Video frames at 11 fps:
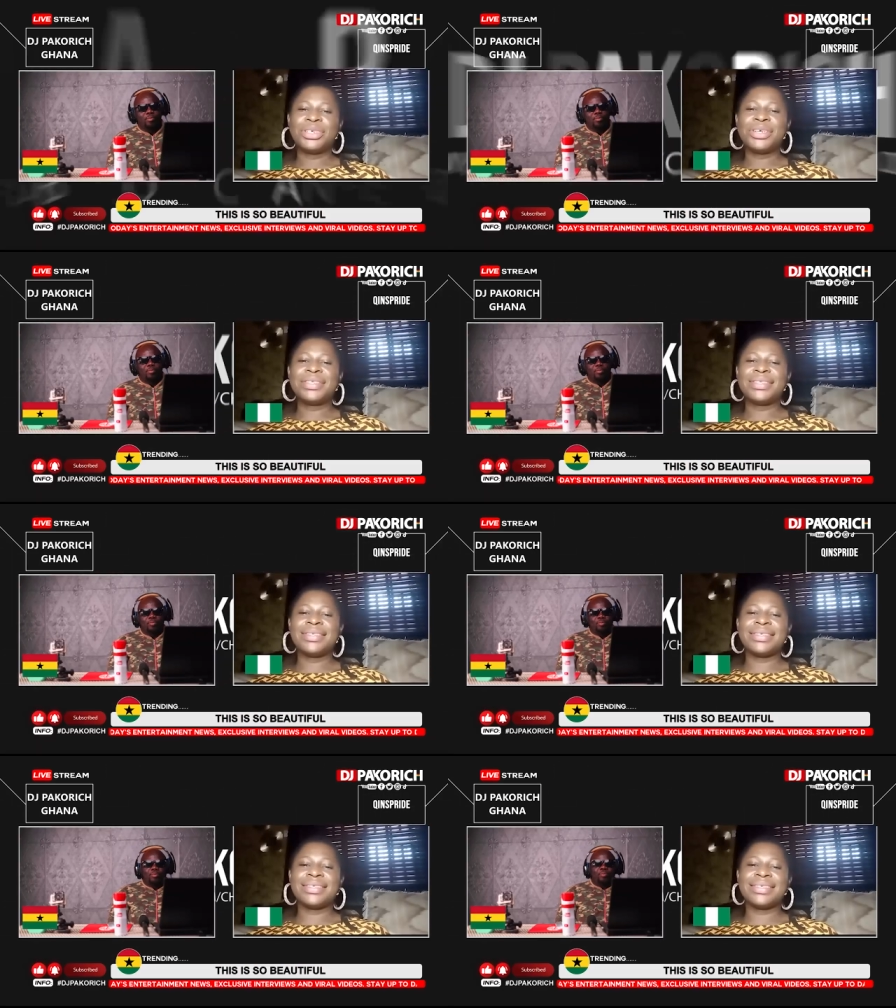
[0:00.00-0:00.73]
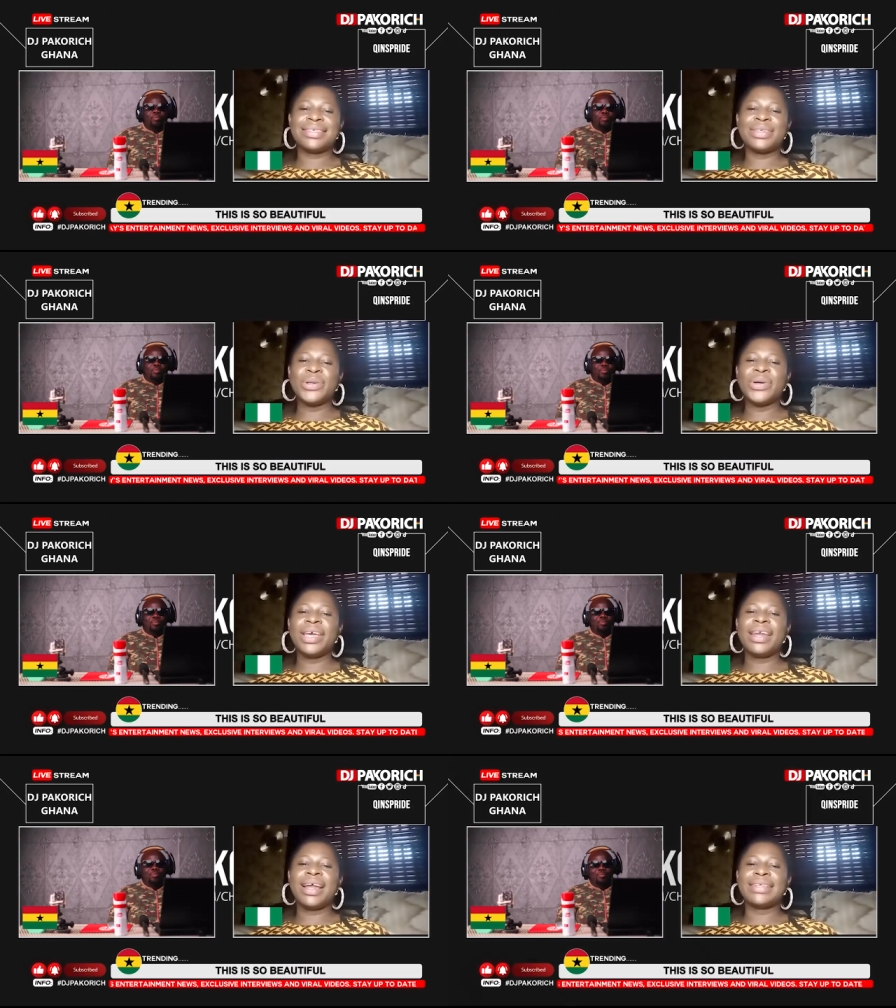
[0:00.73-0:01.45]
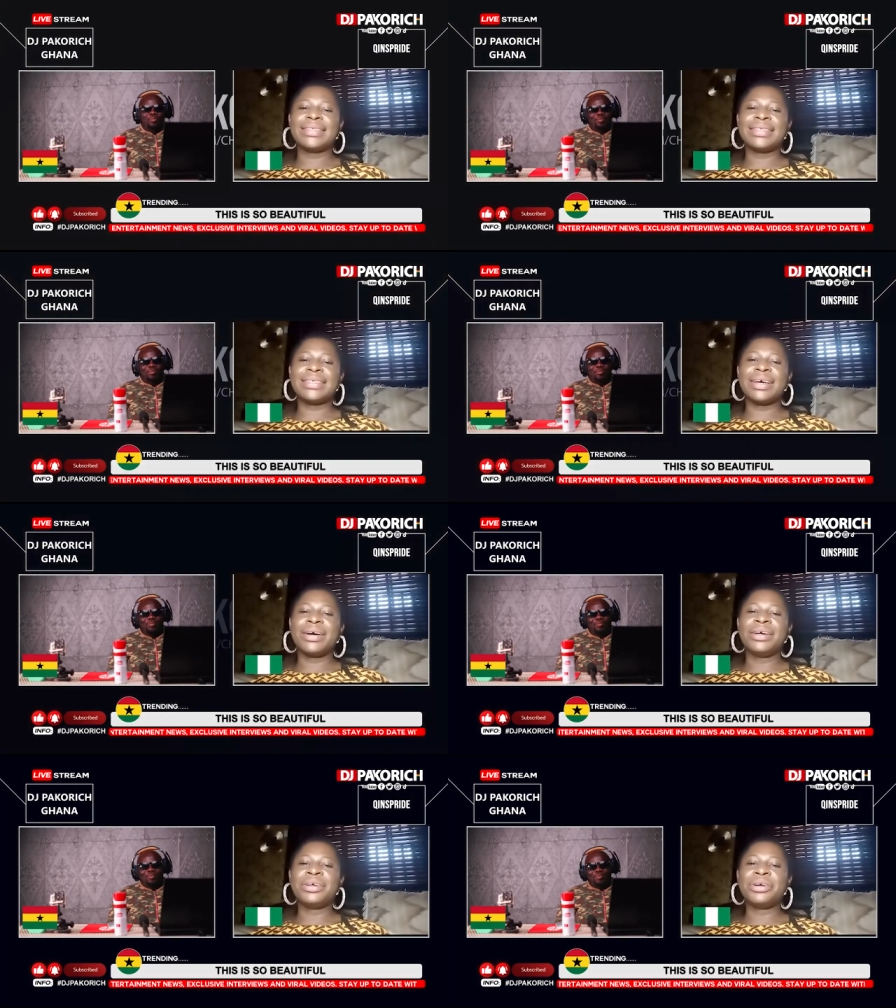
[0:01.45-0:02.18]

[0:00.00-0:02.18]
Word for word: just looking at a